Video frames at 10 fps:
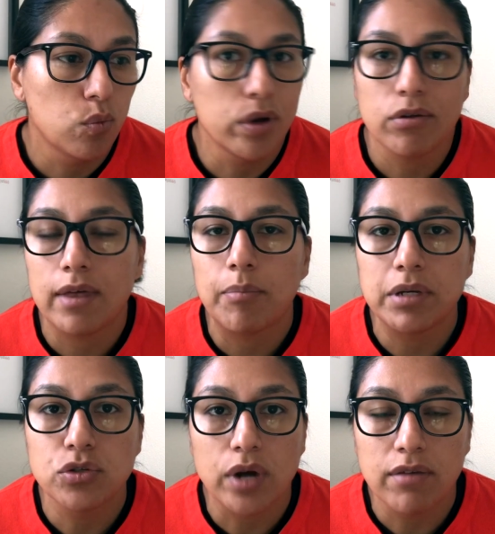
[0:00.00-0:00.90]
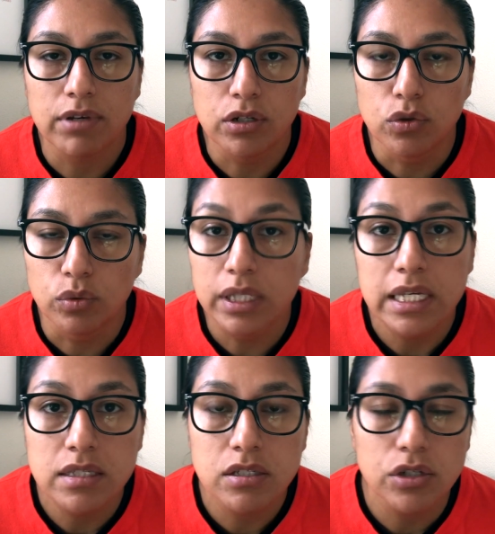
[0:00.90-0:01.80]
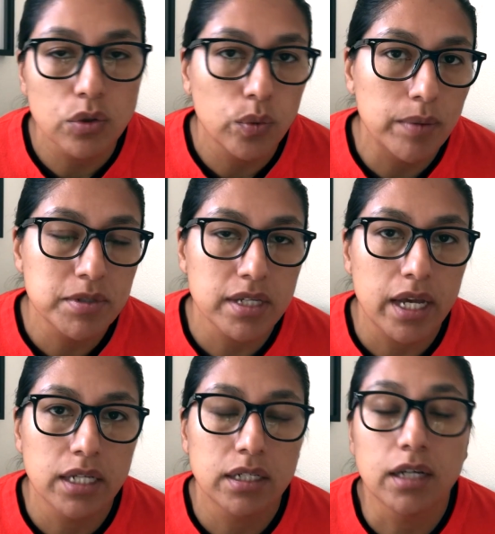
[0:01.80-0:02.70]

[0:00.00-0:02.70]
whether that be driving new leads to your website,